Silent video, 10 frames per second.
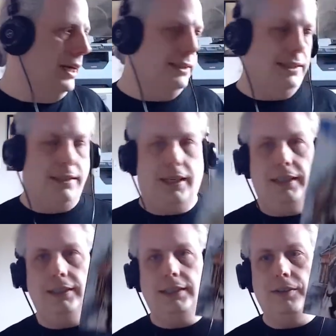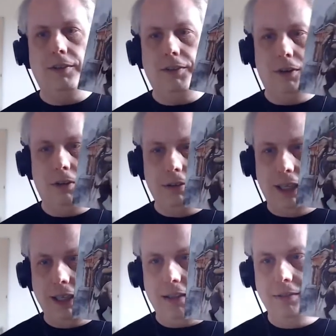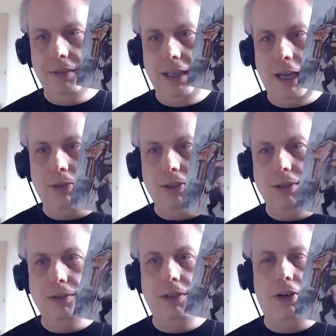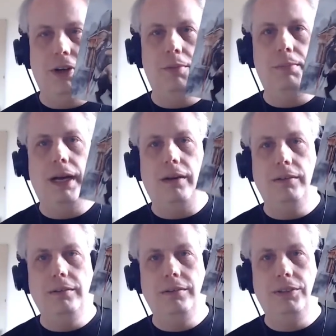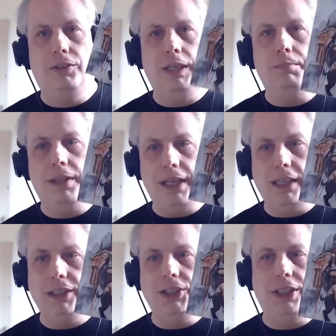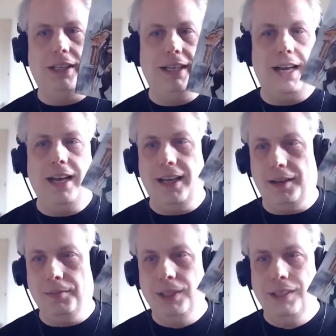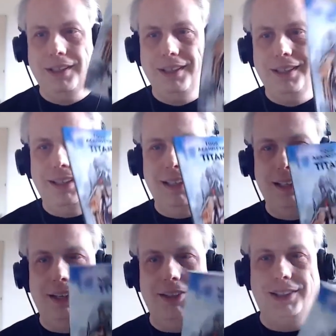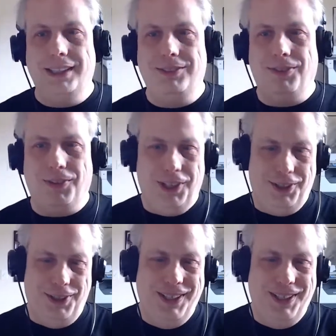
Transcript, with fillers: against the Titans. So if you're like an absolute nerd about Greek mythology, like I am, then there's this for you